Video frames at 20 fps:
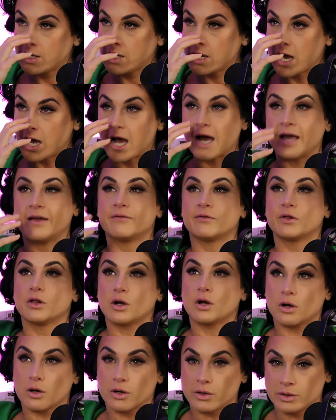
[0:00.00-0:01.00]
I have
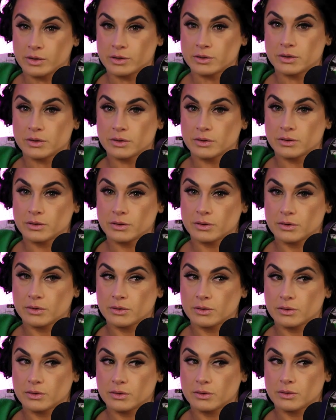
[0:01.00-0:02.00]
learned
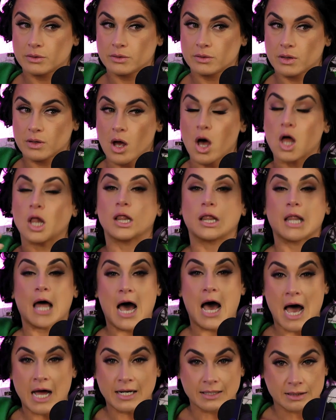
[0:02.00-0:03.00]
a
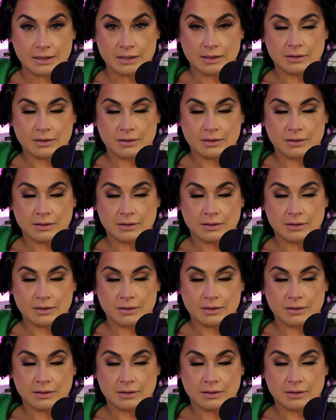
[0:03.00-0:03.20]
lot